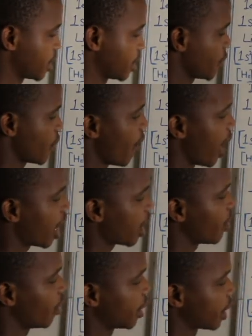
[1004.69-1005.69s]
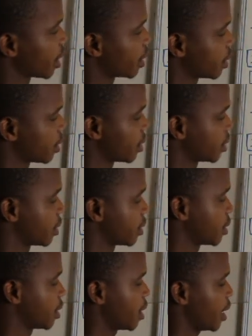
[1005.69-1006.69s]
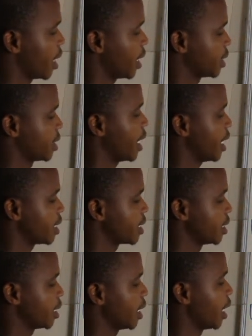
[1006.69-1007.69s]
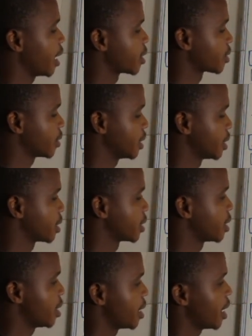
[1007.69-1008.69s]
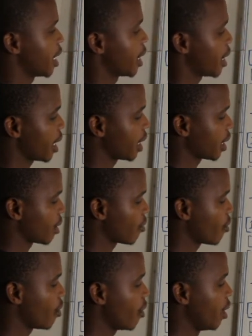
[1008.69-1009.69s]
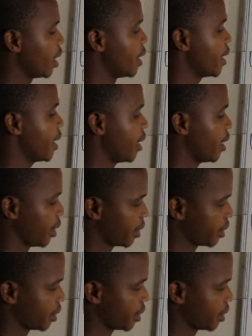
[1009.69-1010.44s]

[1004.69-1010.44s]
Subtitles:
So argon has 18 electrons, and then all the